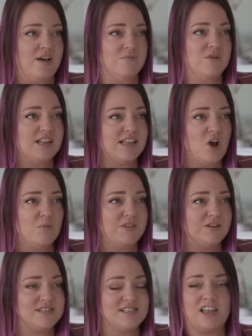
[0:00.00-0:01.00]
I really hope
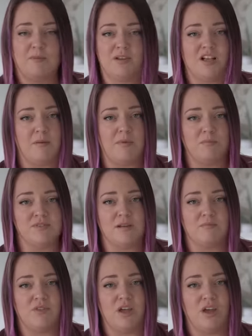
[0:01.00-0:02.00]
they're still able to come up with
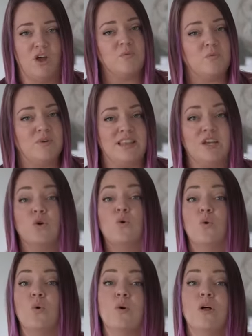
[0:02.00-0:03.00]
something really
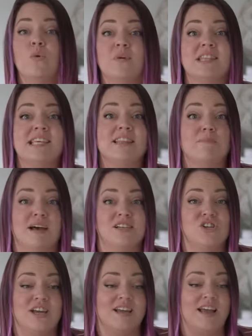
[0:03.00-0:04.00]
cool within the
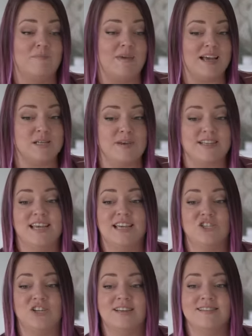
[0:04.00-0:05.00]
budget and my
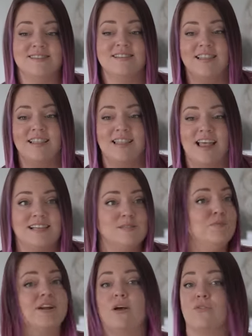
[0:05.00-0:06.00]
expectations. Let's
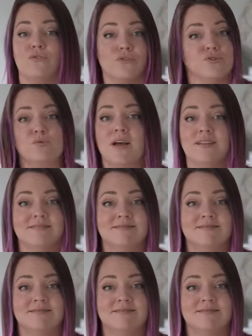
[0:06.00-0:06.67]
bring out the first one.